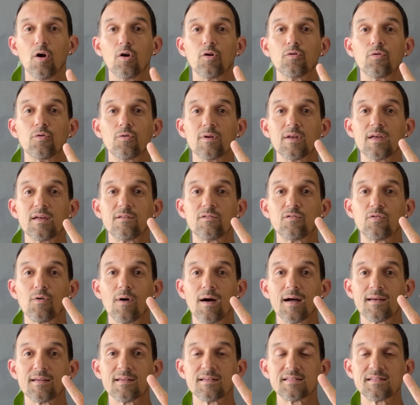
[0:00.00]
You need to
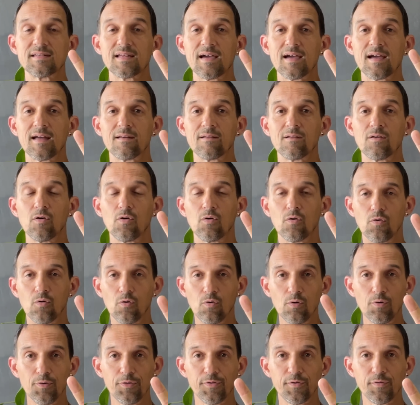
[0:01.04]
understand
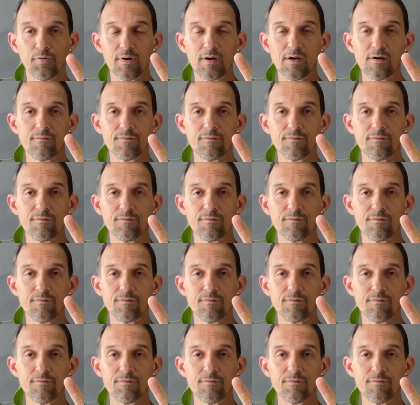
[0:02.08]
all three of